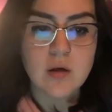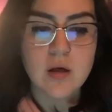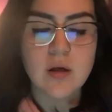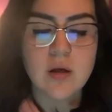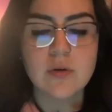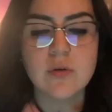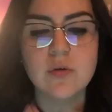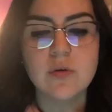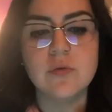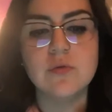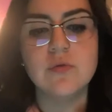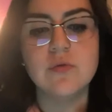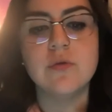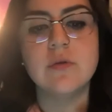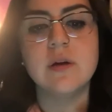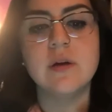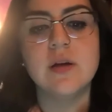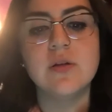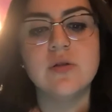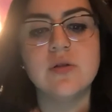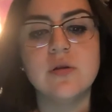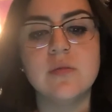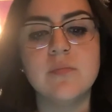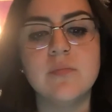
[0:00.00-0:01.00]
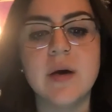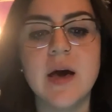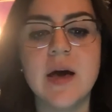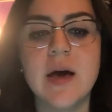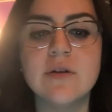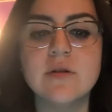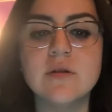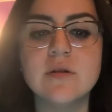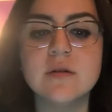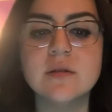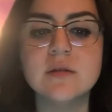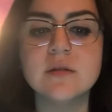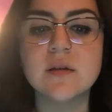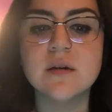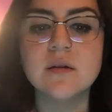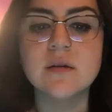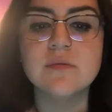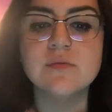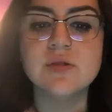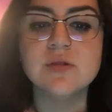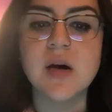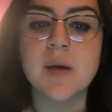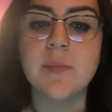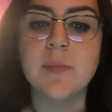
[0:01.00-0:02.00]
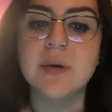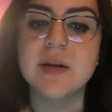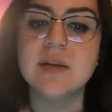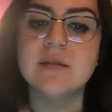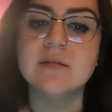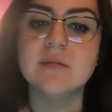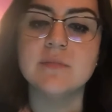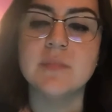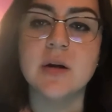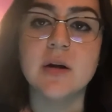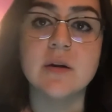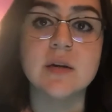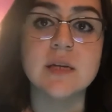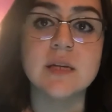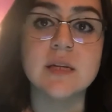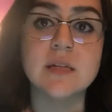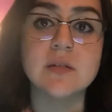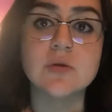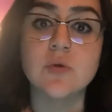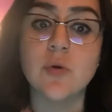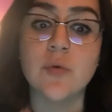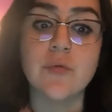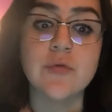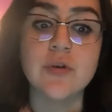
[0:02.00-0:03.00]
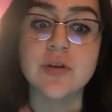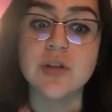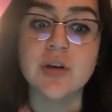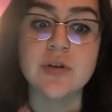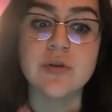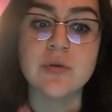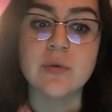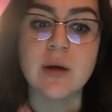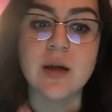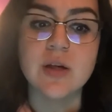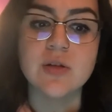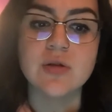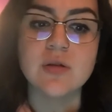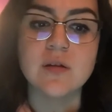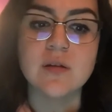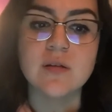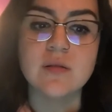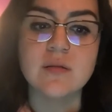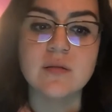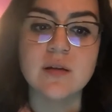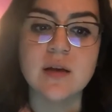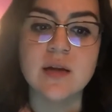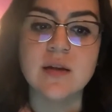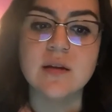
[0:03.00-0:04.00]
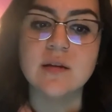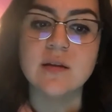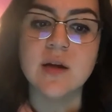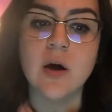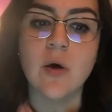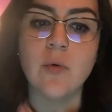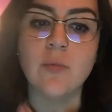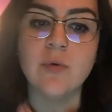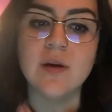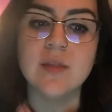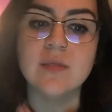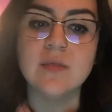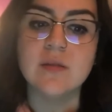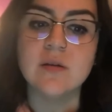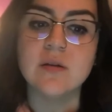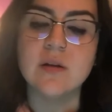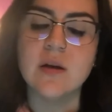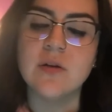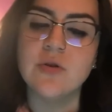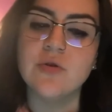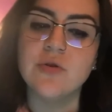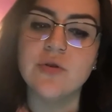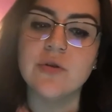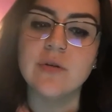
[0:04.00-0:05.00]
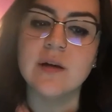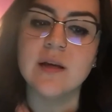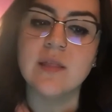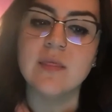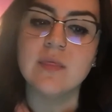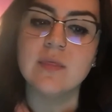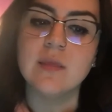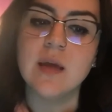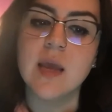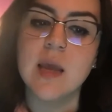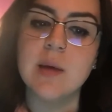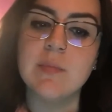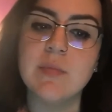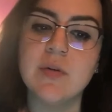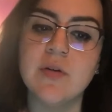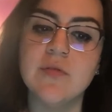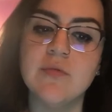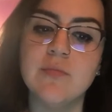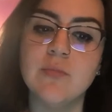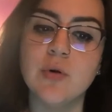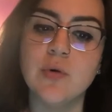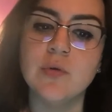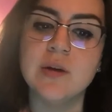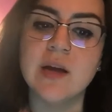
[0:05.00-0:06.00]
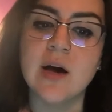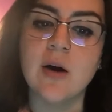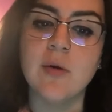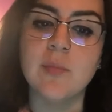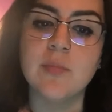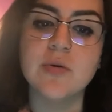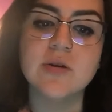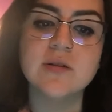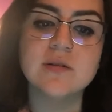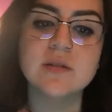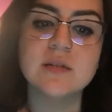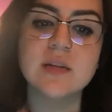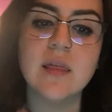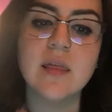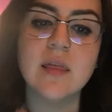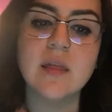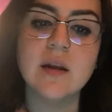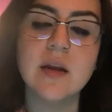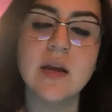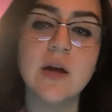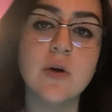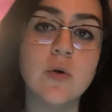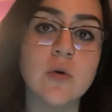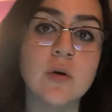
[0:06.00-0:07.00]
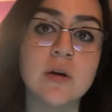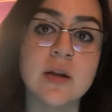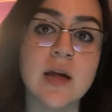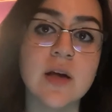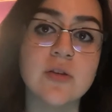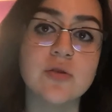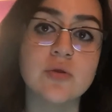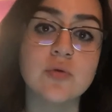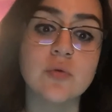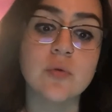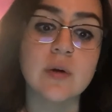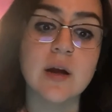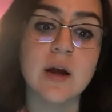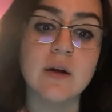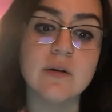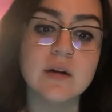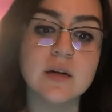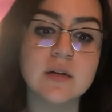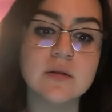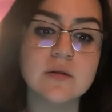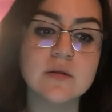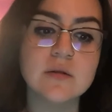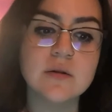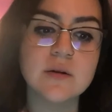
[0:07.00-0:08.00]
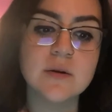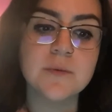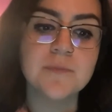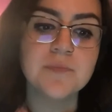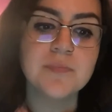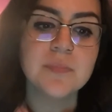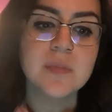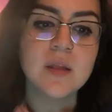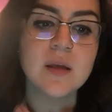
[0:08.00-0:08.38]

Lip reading: acculturation patterns of Japanese Americans over generations. It dealt with the enduring theme of modal personality or national character.